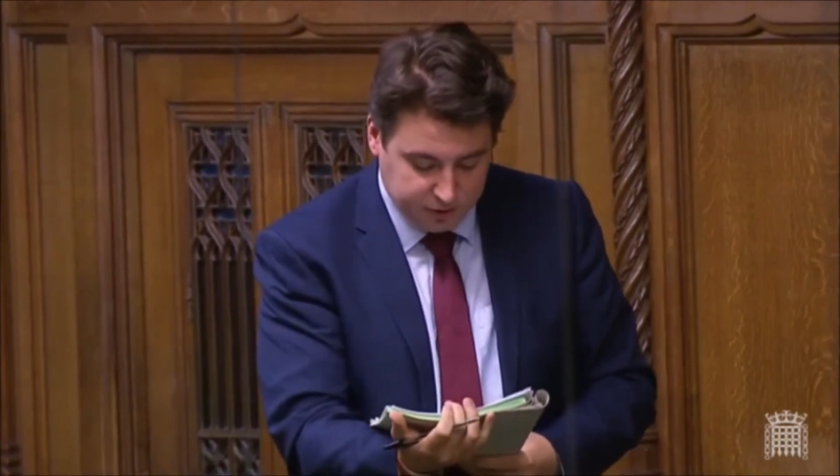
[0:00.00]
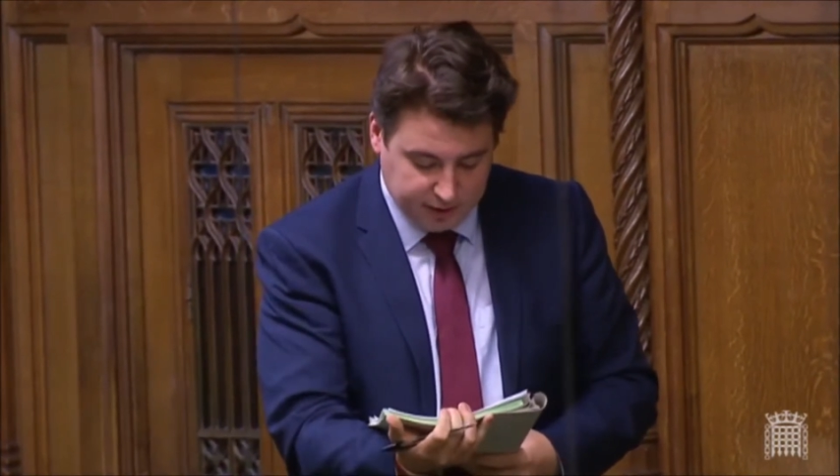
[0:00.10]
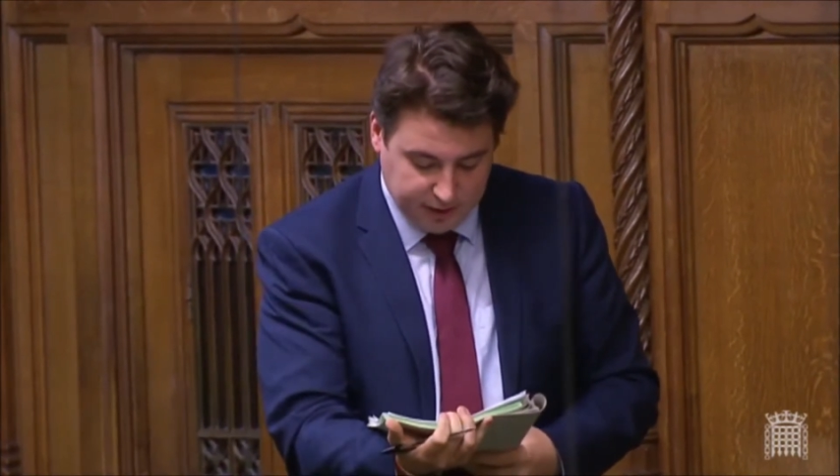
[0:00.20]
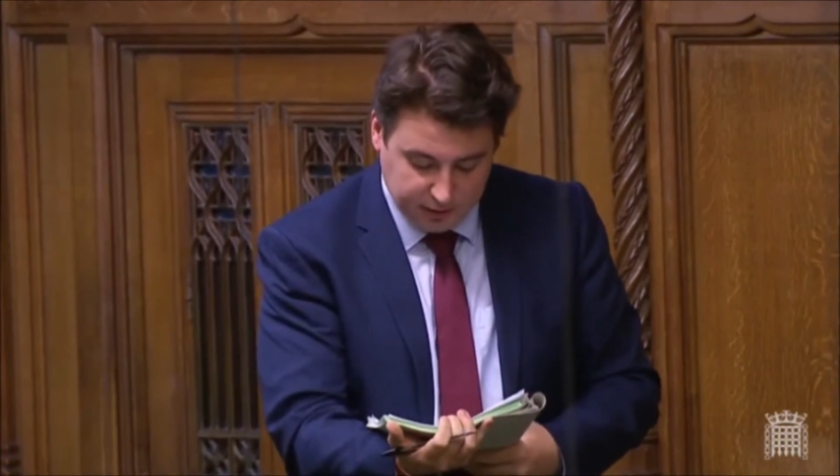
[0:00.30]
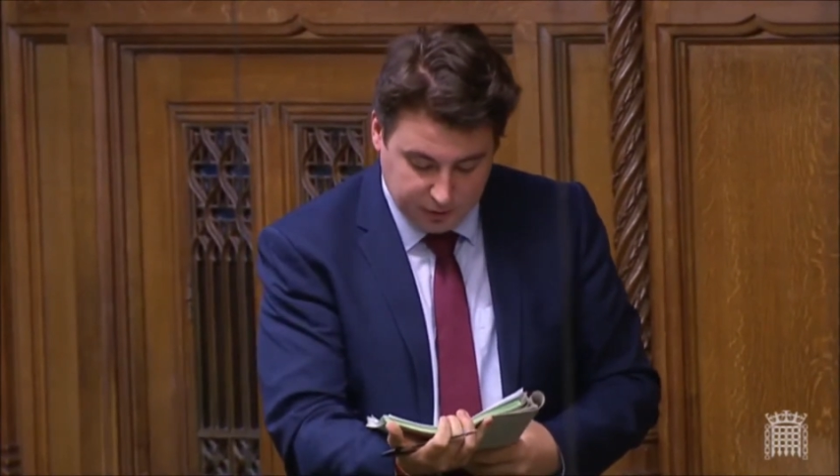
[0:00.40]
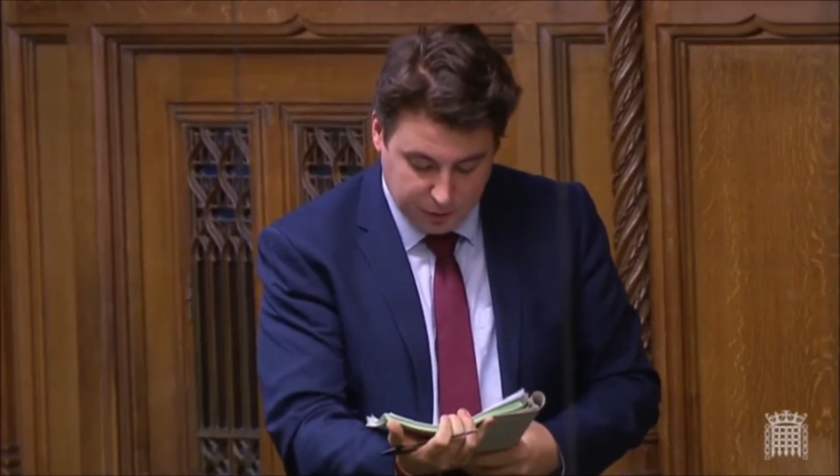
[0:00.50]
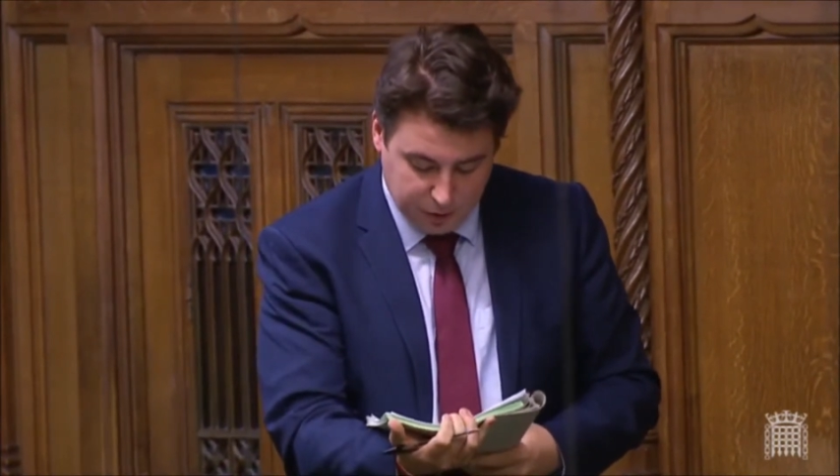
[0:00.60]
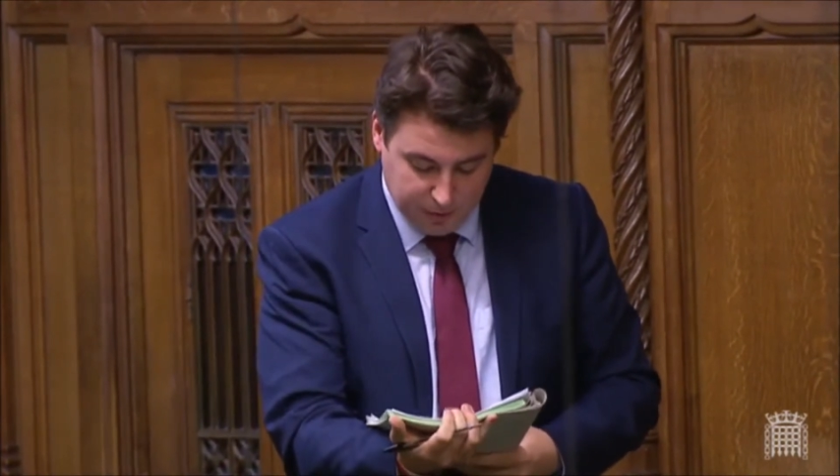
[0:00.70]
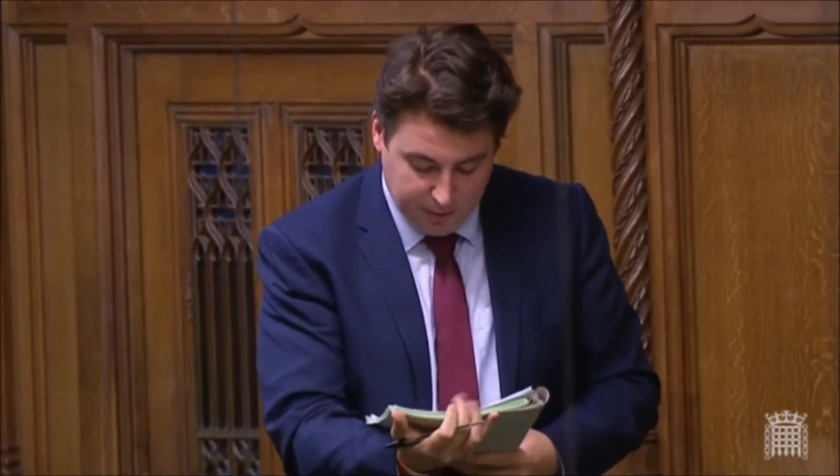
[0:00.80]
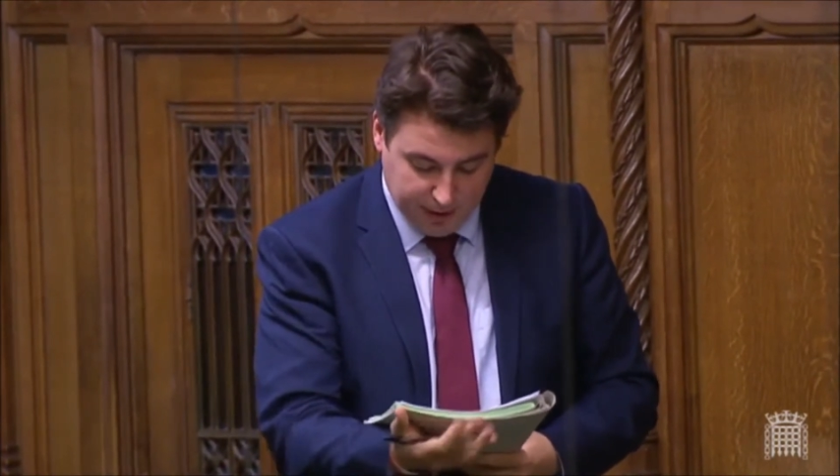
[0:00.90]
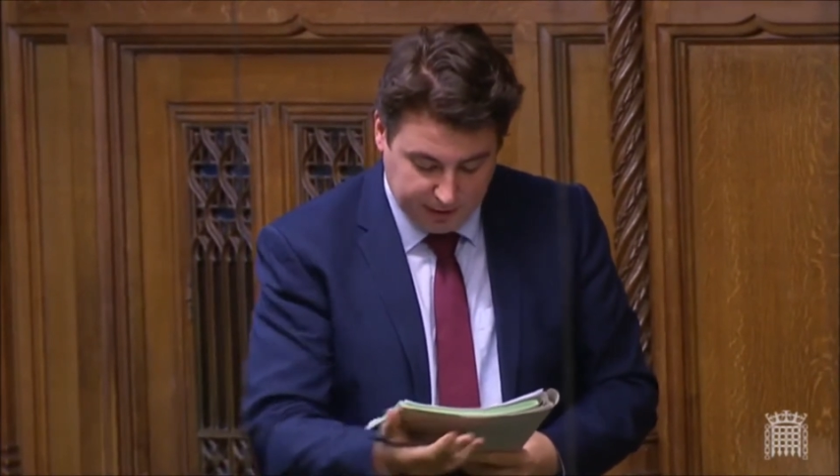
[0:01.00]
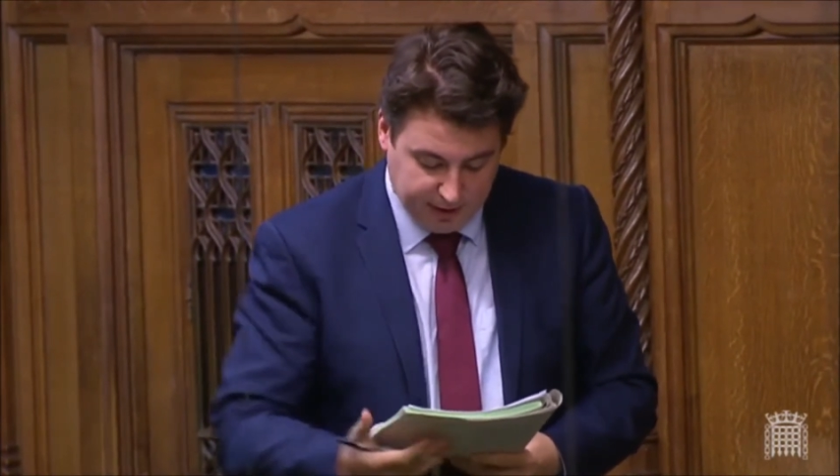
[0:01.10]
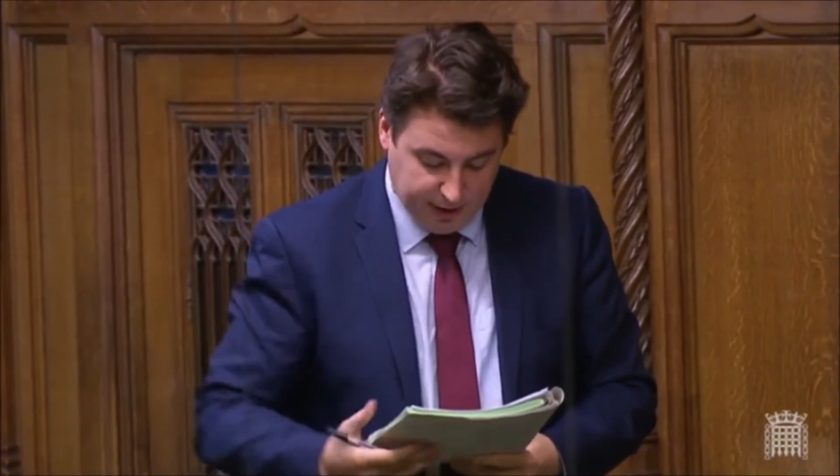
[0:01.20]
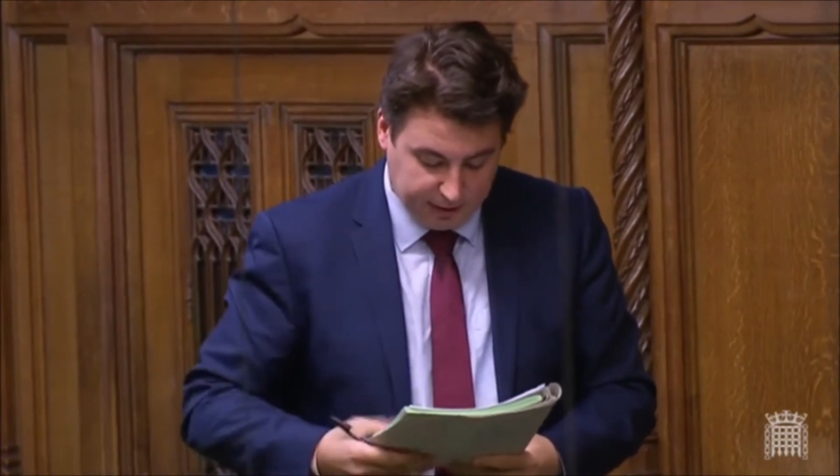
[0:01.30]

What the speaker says: Kingdom can be maintained.